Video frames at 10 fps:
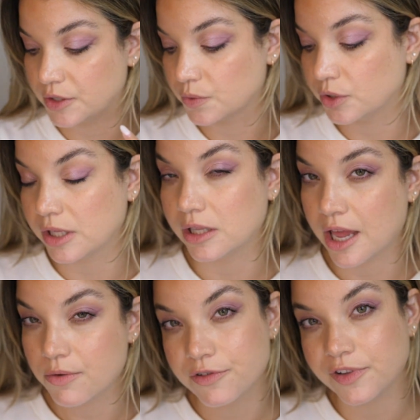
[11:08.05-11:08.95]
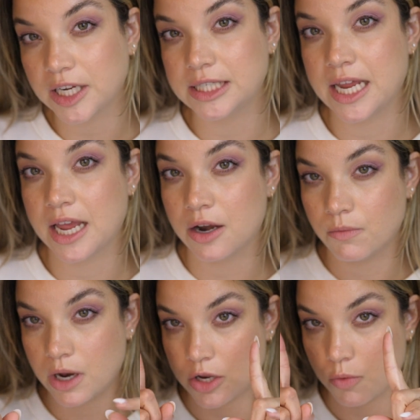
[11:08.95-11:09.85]
is really light reflecting and
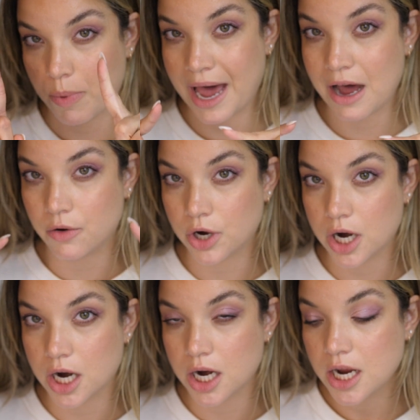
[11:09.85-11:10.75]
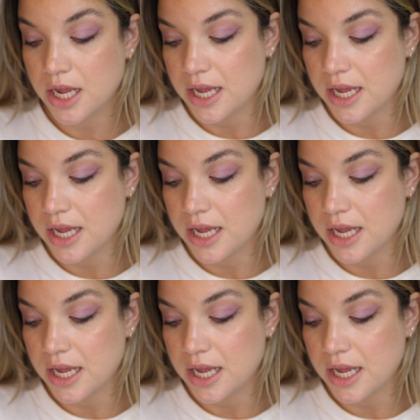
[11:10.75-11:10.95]
when you powder,